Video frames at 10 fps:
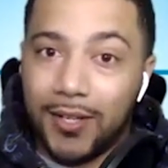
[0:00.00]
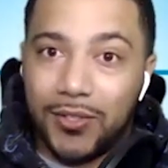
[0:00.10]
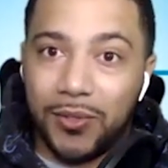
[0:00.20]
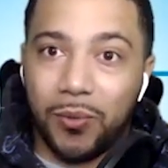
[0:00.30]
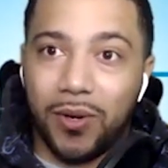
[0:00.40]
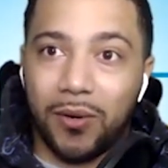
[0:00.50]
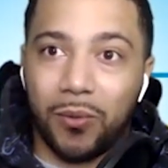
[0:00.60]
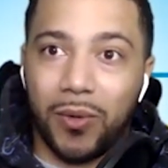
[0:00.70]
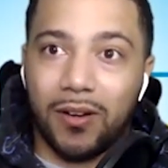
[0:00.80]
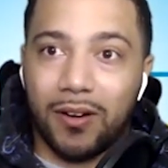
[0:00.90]
to where
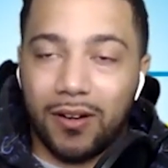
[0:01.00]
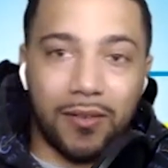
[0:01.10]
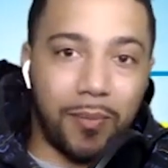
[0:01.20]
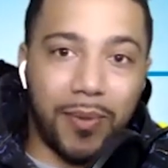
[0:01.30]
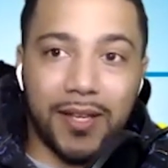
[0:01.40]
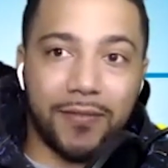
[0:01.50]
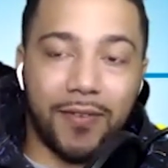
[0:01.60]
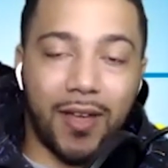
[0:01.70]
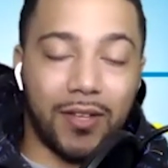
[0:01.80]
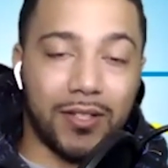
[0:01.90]
we are in the
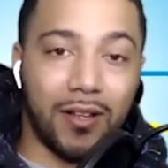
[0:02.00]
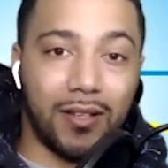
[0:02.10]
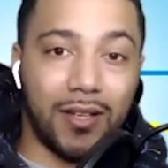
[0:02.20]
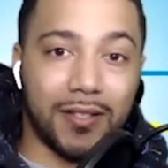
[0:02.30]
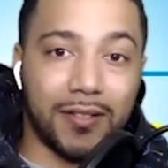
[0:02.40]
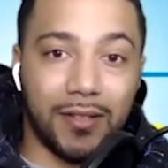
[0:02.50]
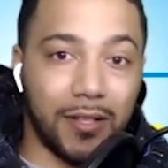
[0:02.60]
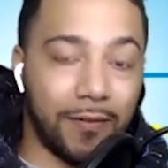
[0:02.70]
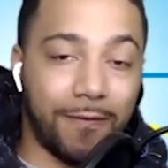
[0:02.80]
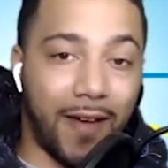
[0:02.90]
PS5, let's call in the next
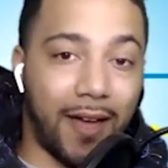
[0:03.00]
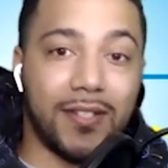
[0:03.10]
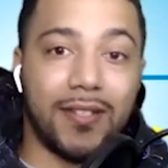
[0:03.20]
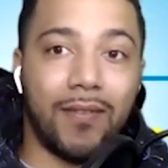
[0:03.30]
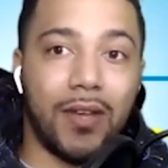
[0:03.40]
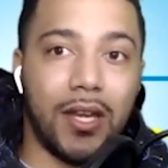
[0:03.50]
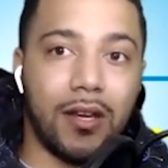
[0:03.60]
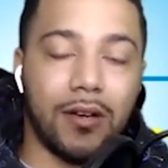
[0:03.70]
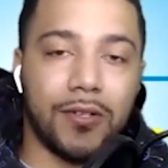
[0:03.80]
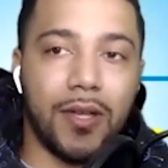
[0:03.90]
5 to 7
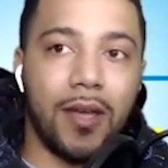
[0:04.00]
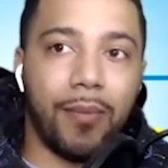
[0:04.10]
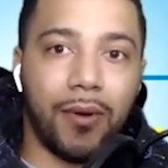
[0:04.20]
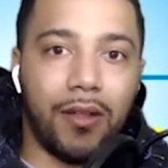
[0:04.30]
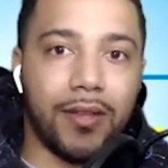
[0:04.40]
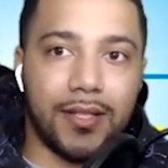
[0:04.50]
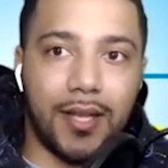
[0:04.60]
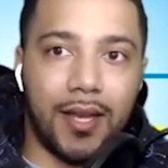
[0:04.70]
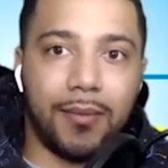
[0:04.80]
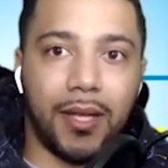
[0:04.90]
years, but all the
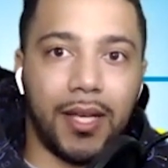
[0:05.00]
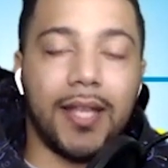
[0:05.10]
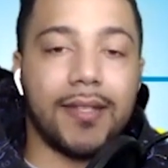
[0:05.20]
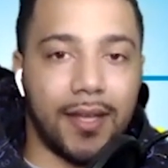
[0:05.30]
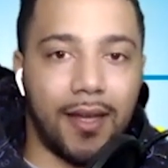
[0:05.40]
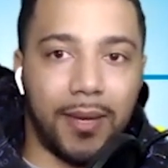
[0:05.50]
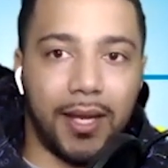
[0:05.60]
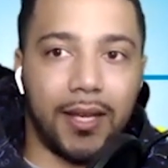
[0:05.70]
same, like it's coming.